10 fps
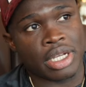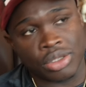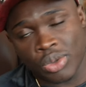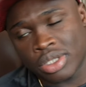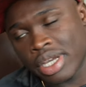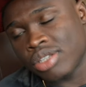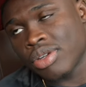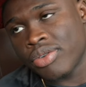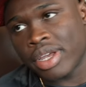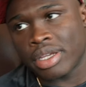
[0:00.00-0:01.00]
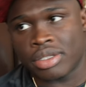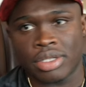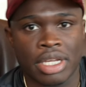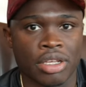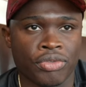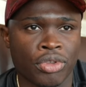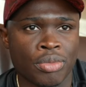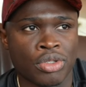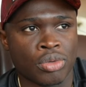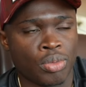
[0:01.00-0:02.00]
Twitter, Ezra Arenyk. So yeah, just follow
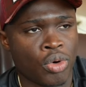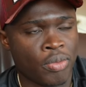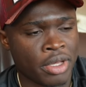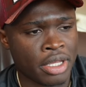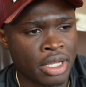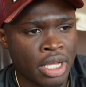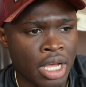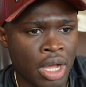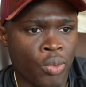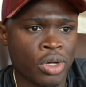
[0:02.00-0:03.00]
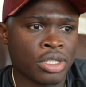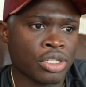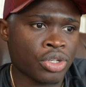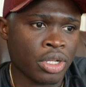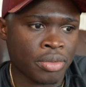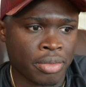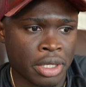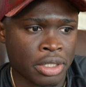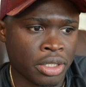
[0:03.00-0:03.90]
me, support me, and watch the journey, man.